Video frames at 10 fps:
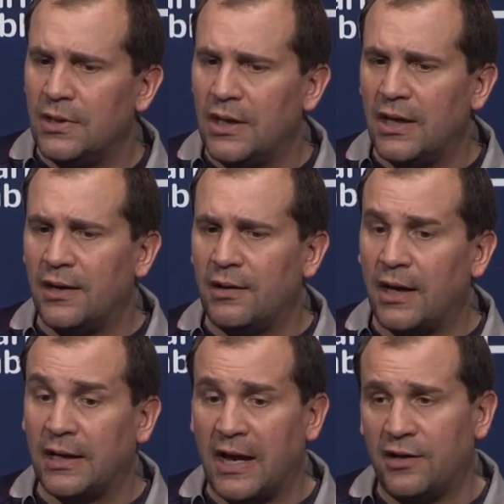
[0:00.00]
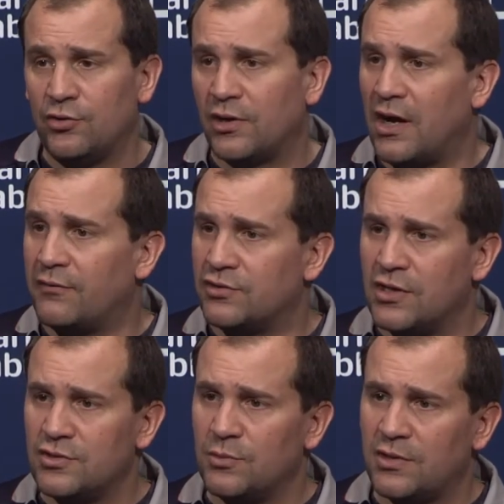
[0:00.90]
and I got into a
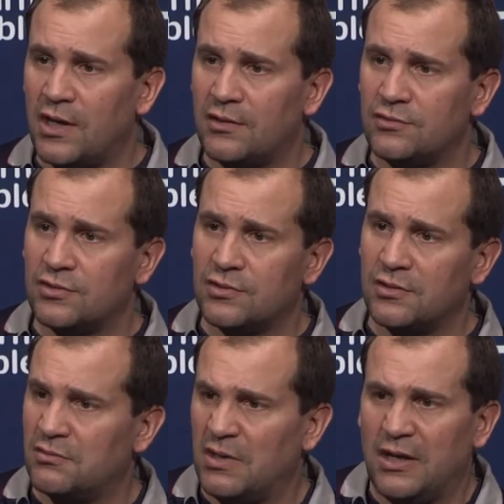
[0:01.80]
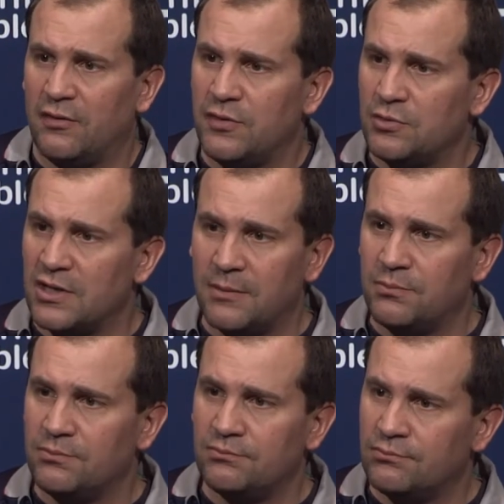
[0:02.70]
conversation with Dan, just an interview type
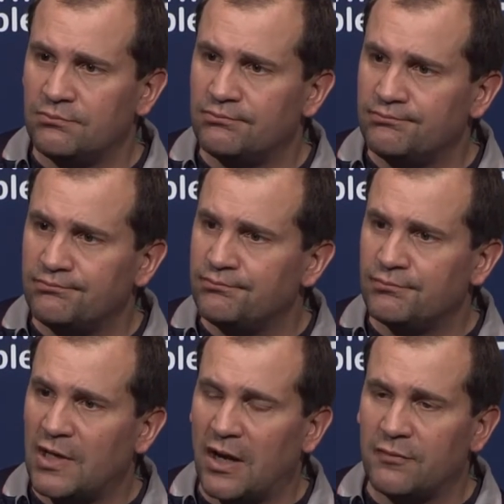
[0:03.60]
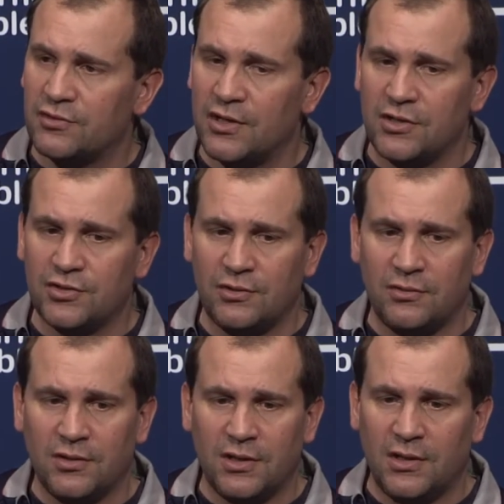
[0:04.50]

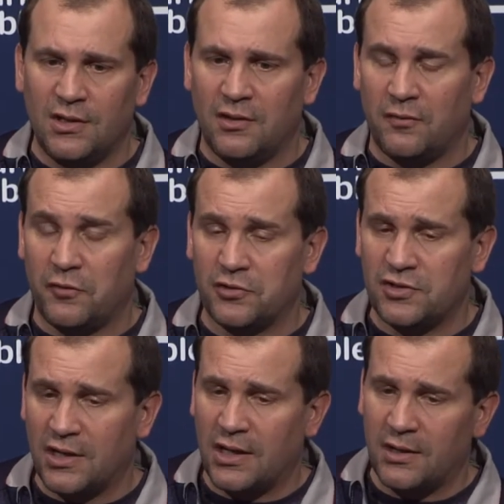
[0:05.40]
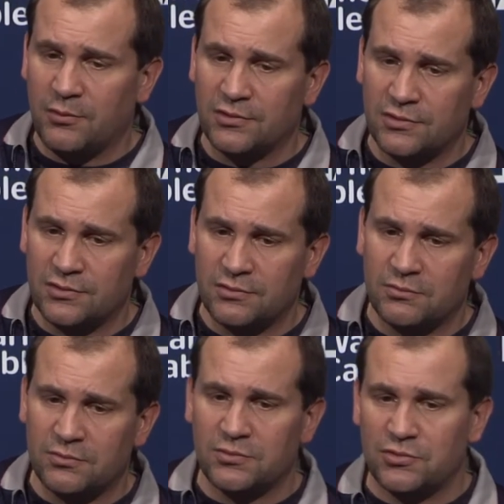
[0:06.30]
conversation. The first thing I was
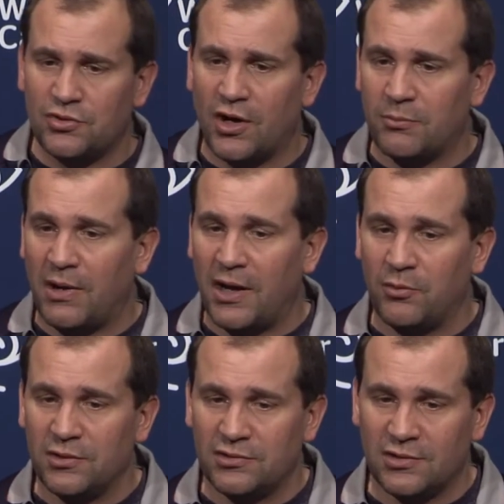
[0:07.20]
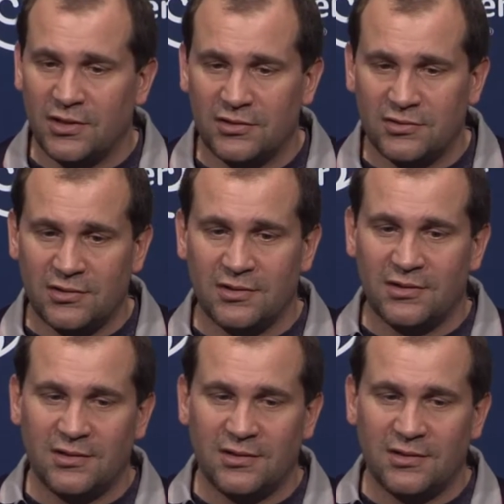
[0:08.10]
struck by was his